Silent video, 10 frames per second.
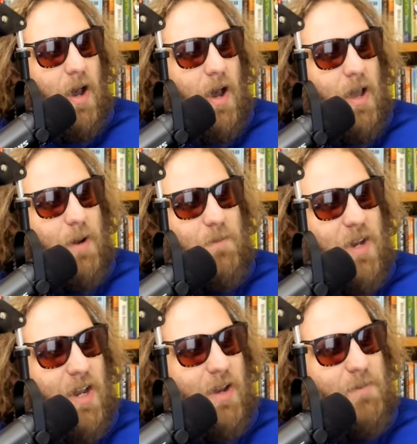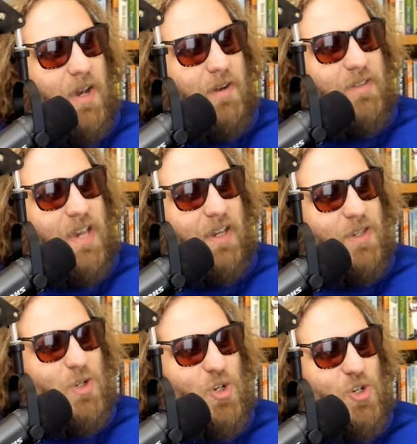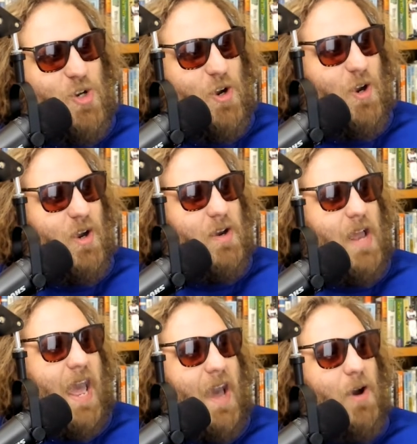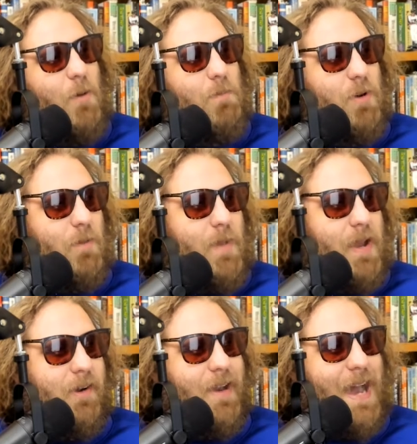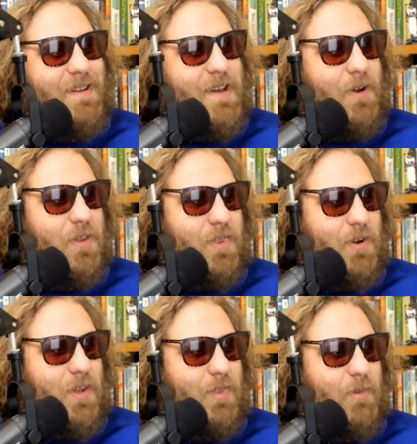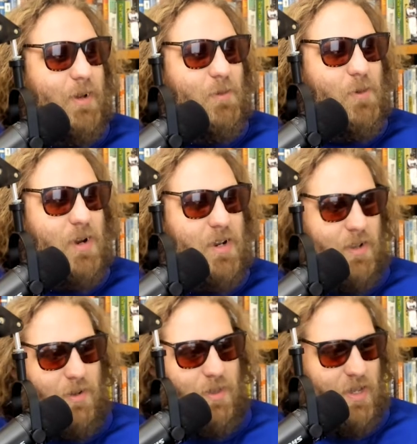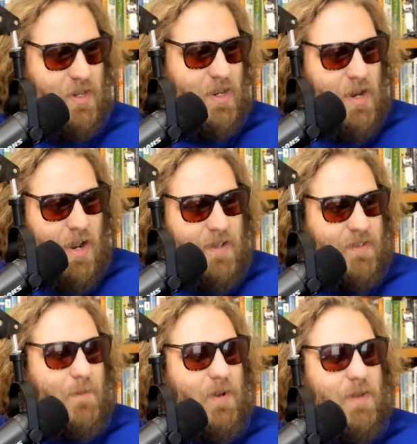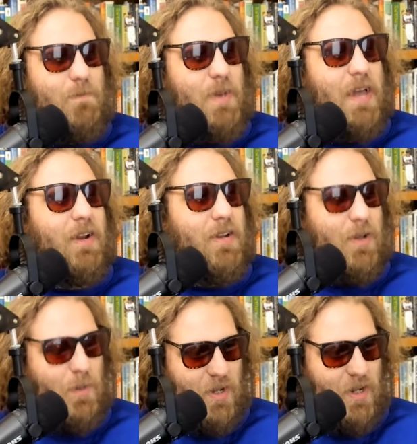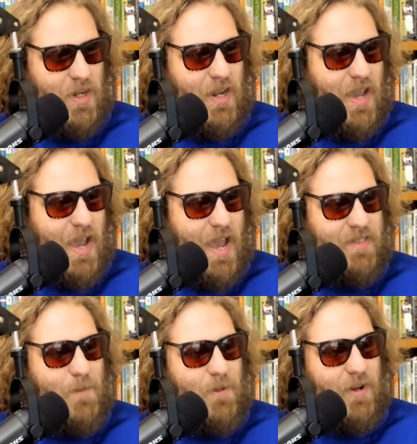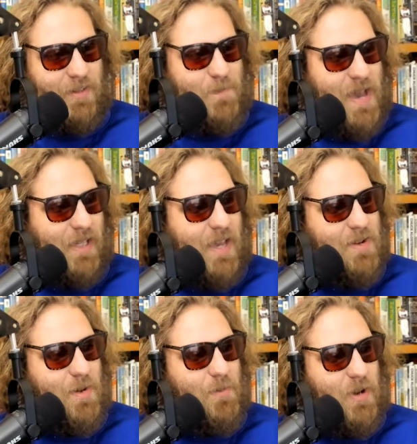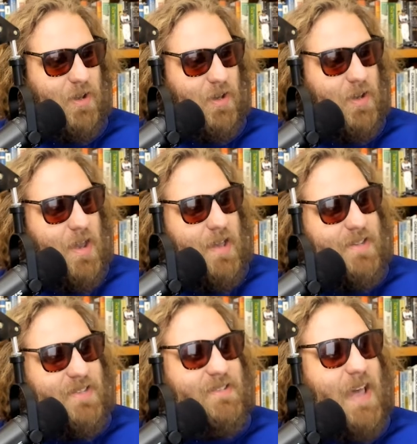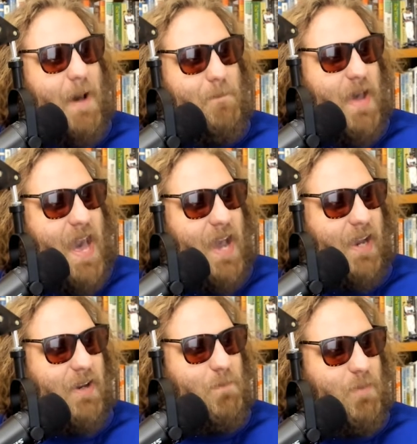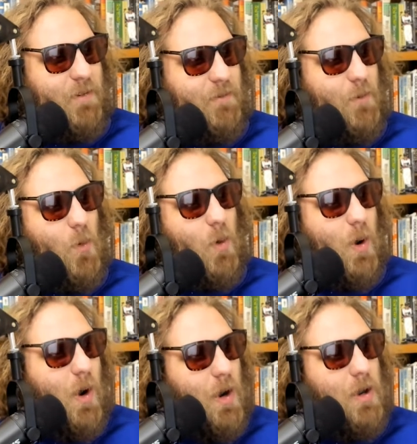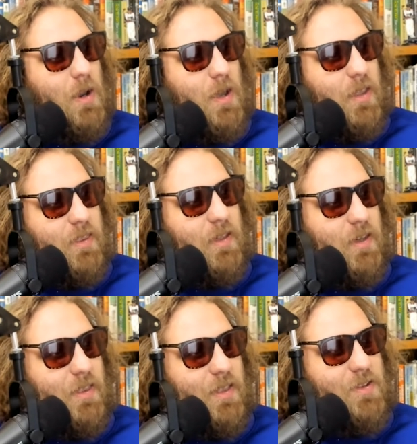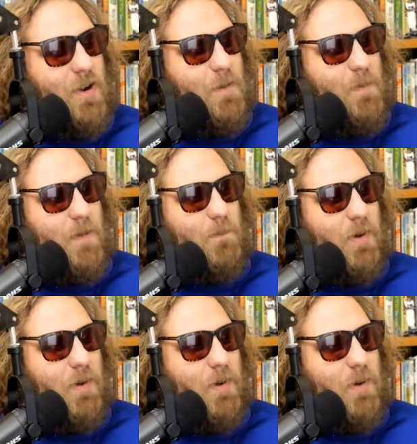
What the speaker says: And I'm not exactly sure how Bookmaker got down to 33-1, other than somebody bet on him, and I somewhat expect that number to snap back before the tournament.